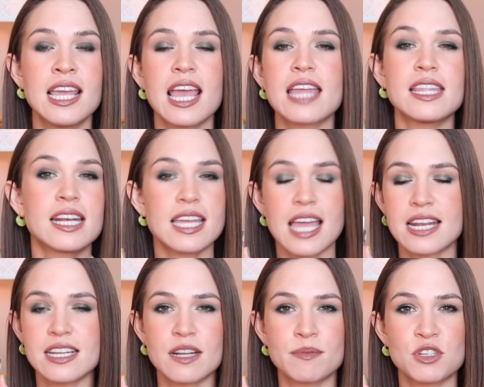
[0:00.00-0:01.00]
And then I
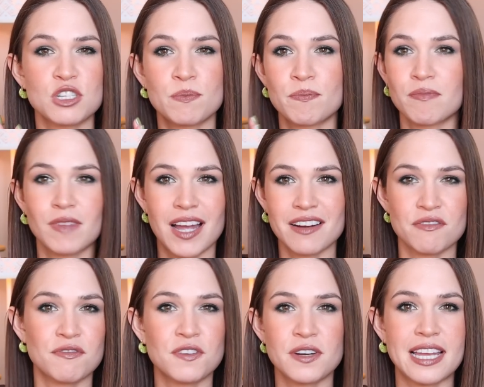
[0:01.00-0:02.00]
ended up just kind of
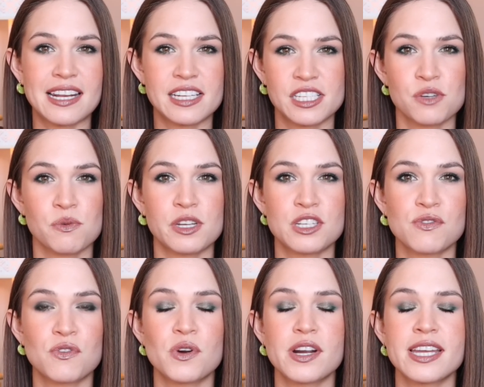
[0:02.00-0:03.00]
forgetting to reach
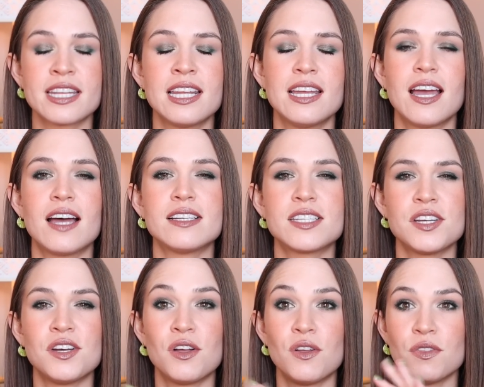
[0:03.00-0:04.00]
for it
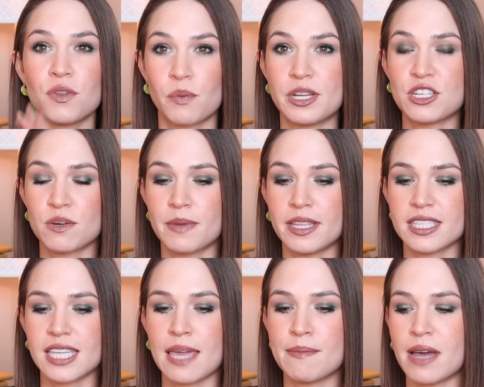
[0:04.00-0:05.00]
until the winter months
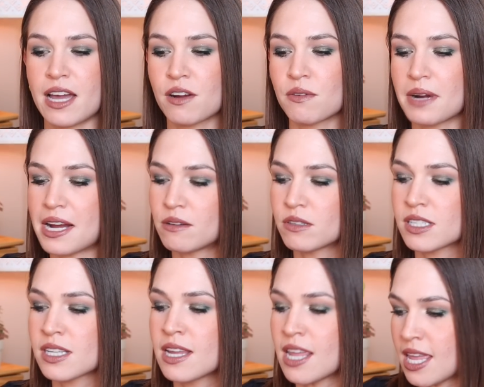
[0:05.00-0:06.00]
came back around.
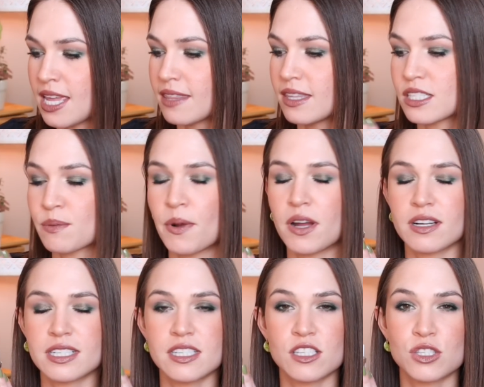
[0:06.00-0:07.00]
This
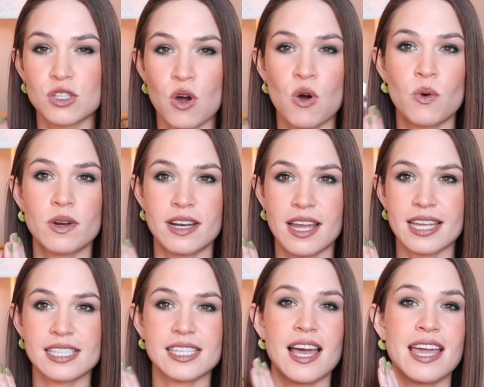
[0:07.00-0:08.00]
product is so
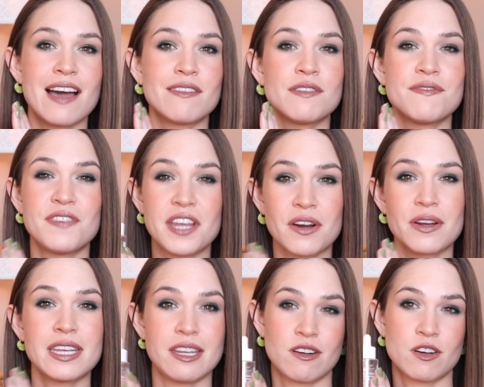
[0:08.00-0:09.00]
nice. I have a
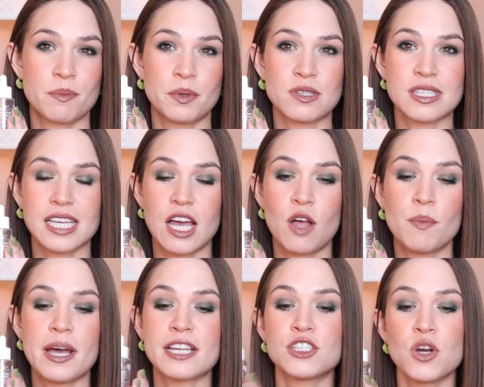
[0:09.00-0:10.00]
very irritable scalp.
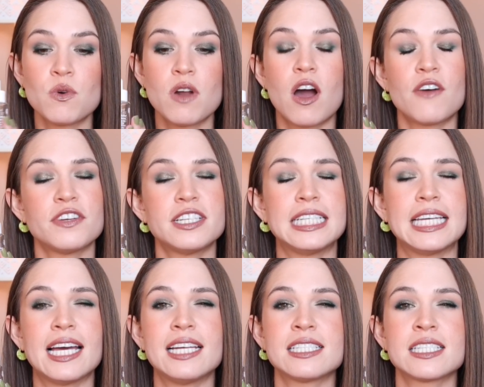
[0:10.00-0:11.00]
I don't often
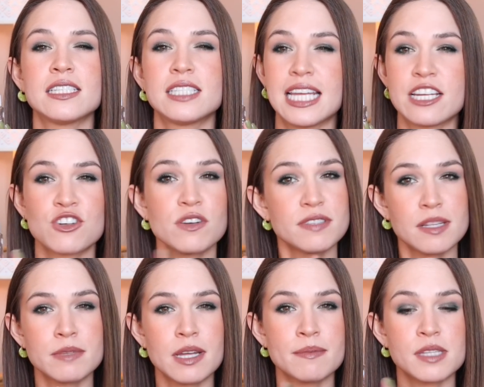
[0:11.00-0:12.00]
get dandruff,
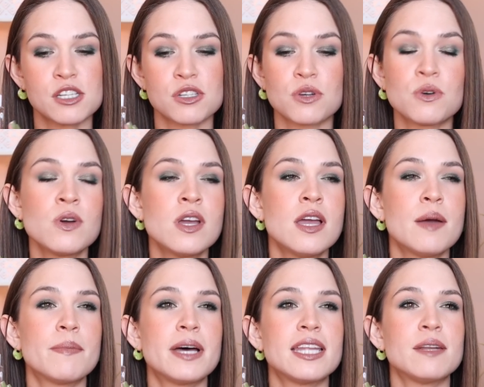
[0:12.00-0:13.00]
sometimes I do,
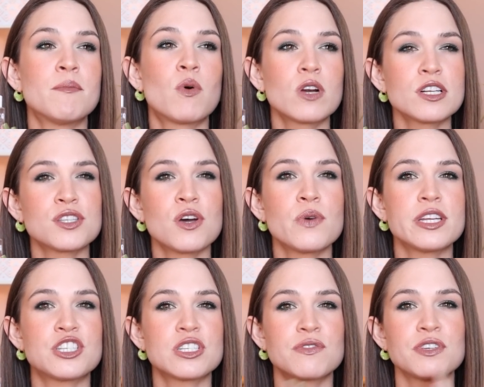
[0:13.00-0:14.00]
but more so it
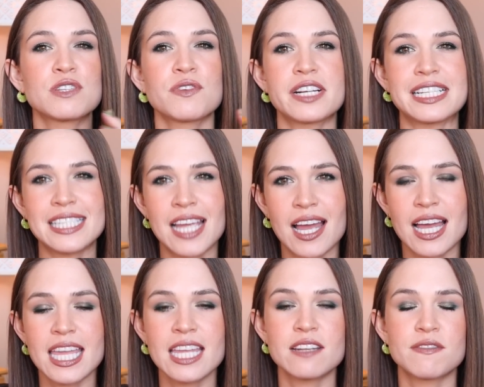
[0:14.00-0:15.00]
just feels very
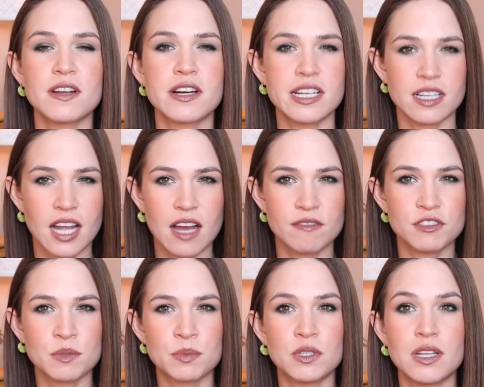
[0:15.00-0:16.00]
tight, very
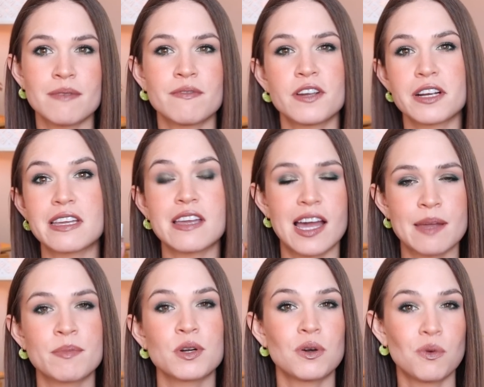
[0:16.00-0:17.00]
uncomfortable. I'm very
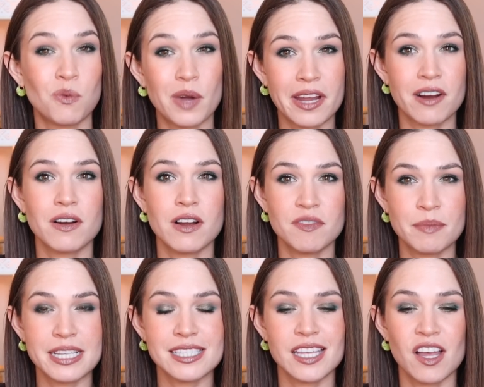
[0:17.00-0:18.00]
hyper aware of my
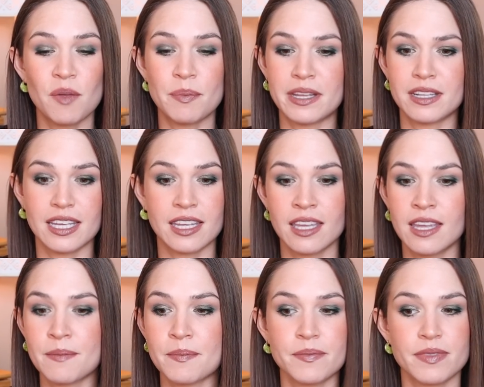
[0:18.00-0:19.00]
scalp and like
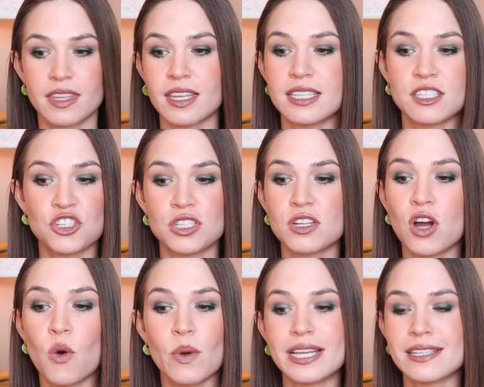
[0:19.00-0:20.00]
it's just
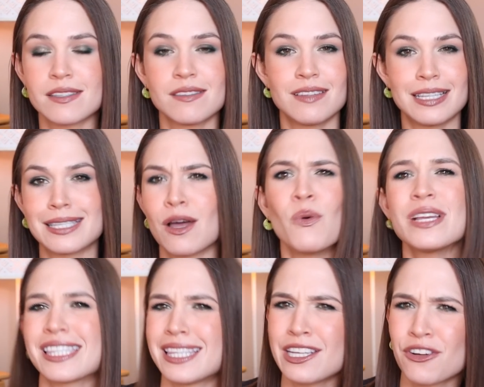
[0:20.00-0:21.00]
always it's
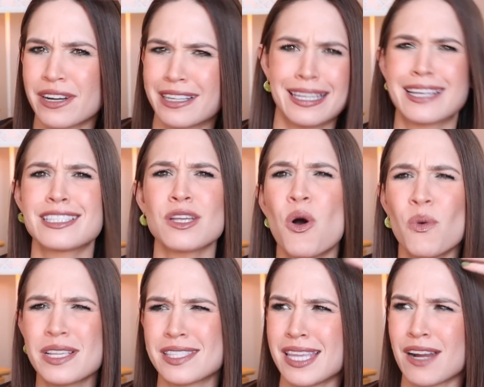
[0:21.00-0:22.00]
always lingering. Like it's
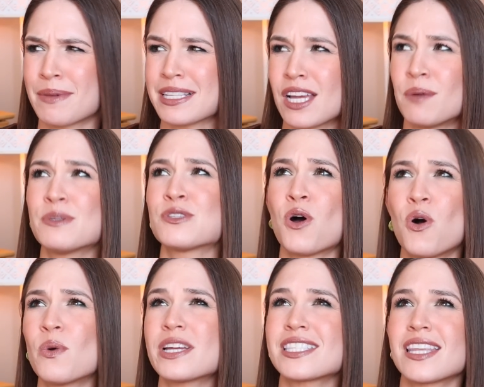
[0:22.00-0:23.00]
always there. My scalp is
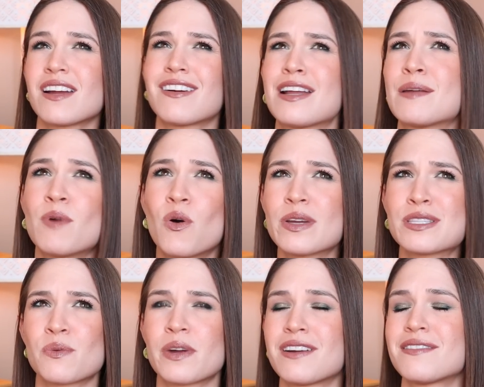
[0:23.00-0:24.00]
always there and I'm always
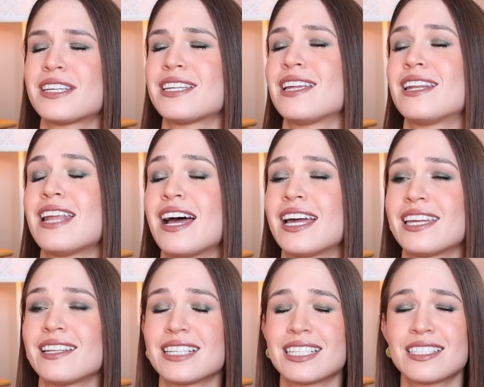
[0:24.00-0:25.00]
aware of it and
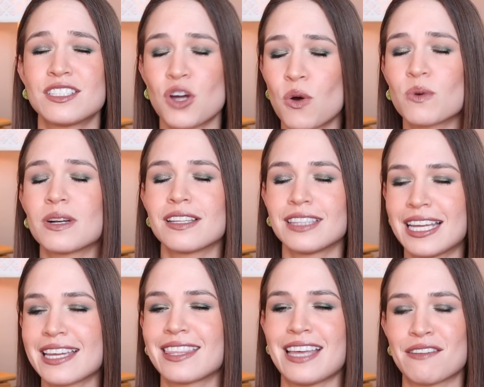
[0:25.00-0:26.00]
I don't
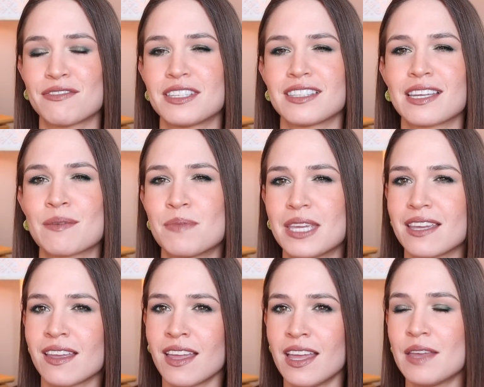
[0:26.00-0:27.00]
like that feeling.
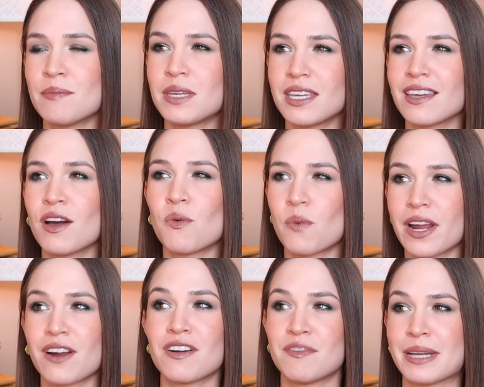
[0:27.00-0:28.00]
Being being
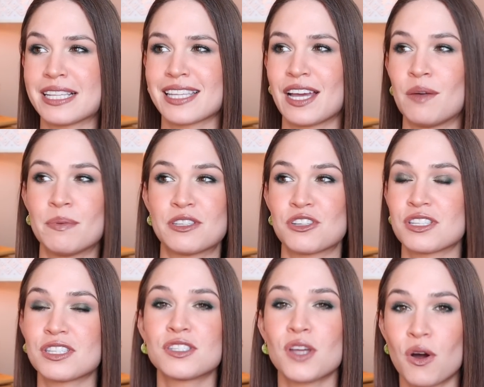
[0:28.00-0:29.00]
aware of my scalp is
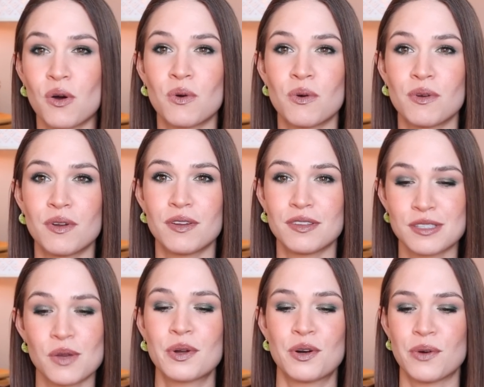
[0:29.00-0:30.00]
just so
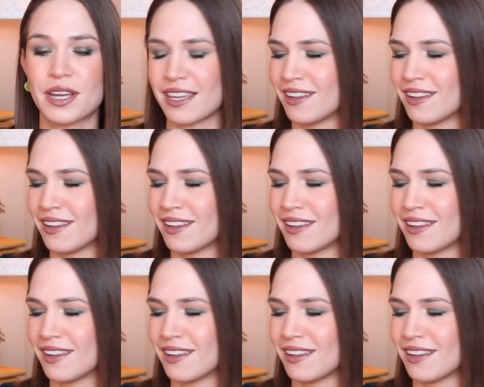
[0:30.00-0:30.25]
so annoying.